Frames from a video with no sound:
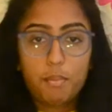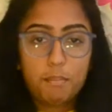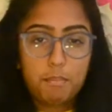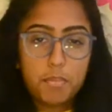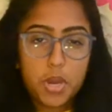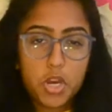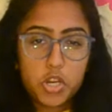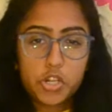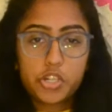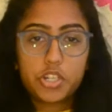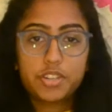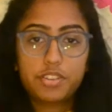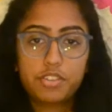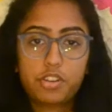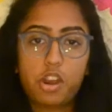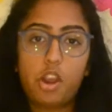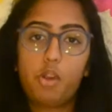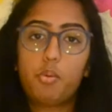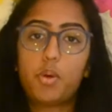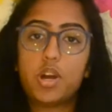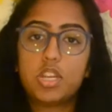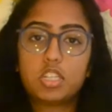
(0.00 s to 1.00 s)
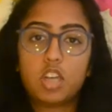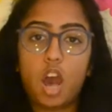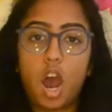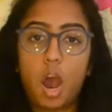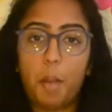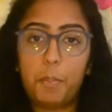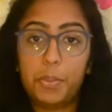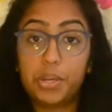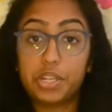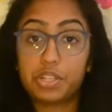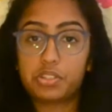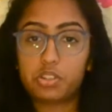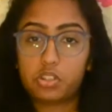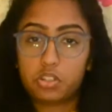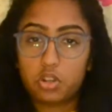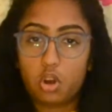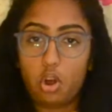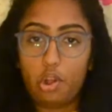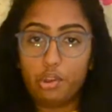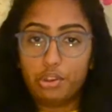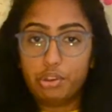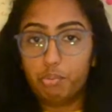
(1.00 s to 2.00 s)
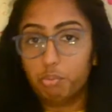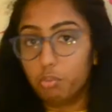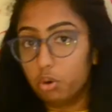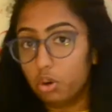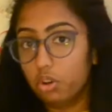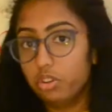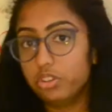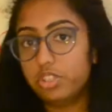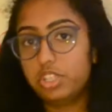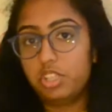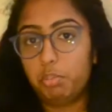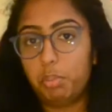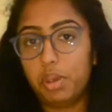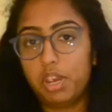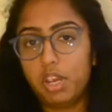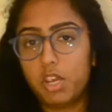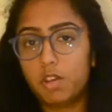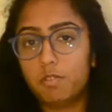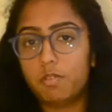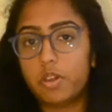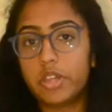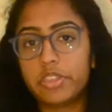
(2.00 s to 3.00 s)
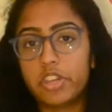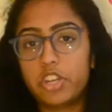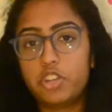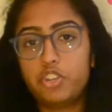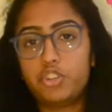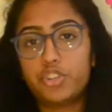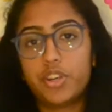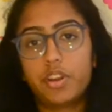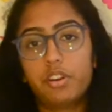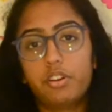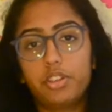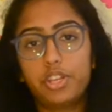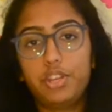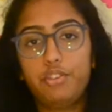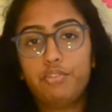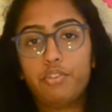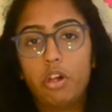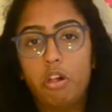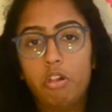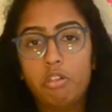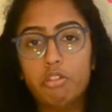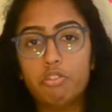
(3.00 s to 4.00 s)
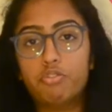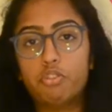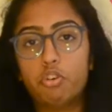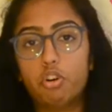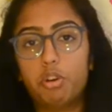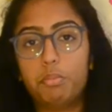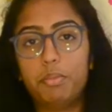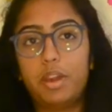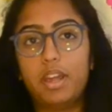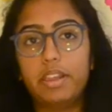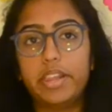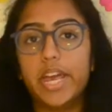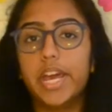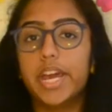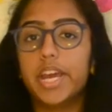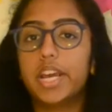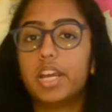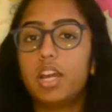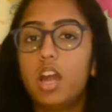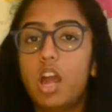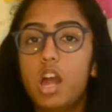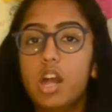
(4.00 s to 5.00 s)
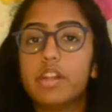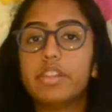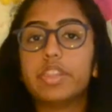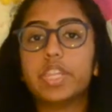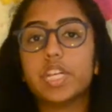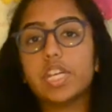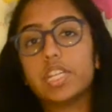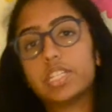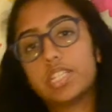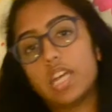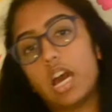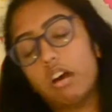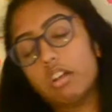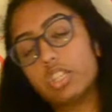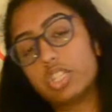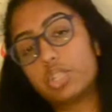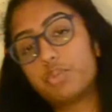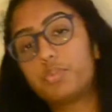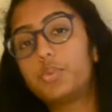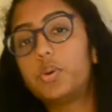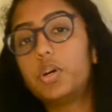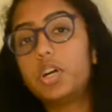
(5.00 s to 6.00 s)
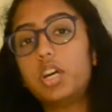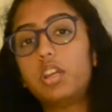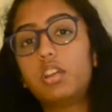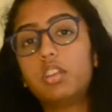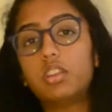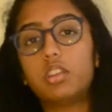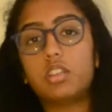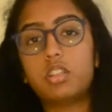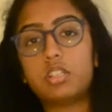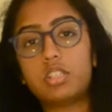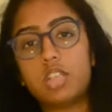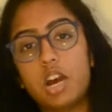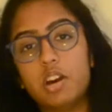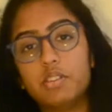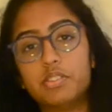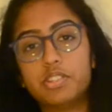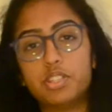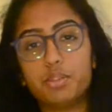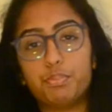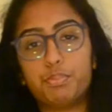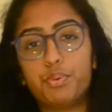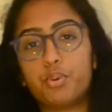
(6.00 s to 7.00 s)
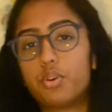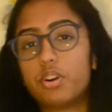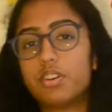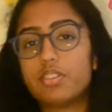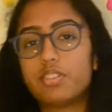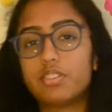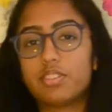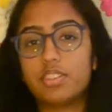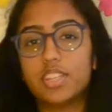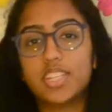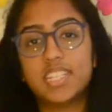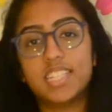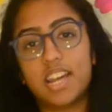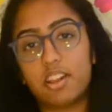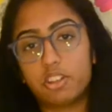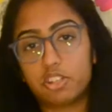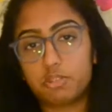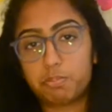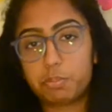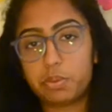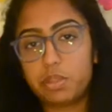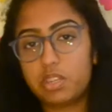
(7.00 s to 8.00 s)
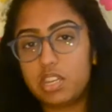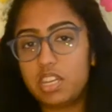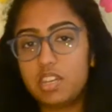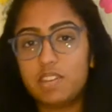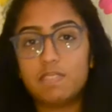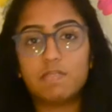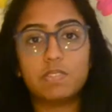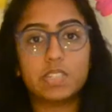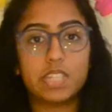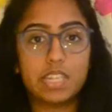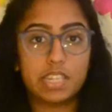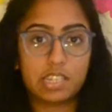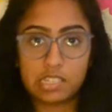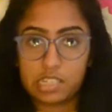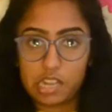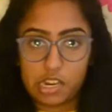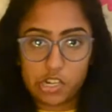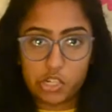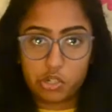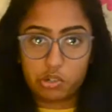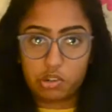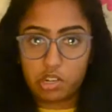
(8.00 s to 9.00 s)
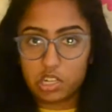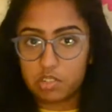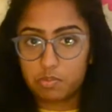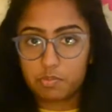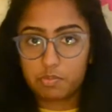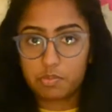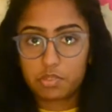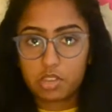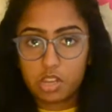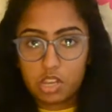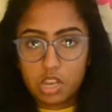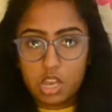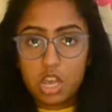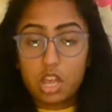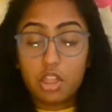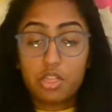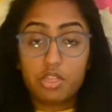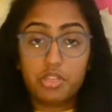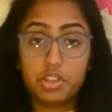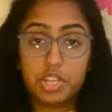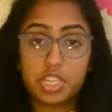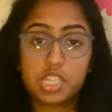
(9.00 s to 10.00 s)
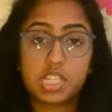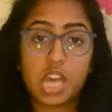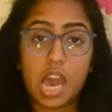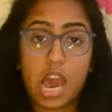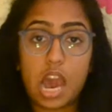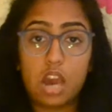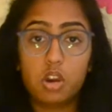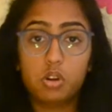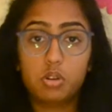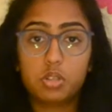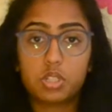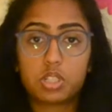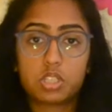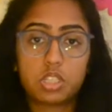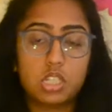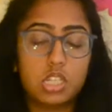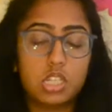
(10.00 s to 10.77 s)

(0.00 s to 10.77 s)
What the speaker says: Motions are what topics are called in World's Debate, and they generally follow the format like this house would, this house supports, this house believes, etc. This house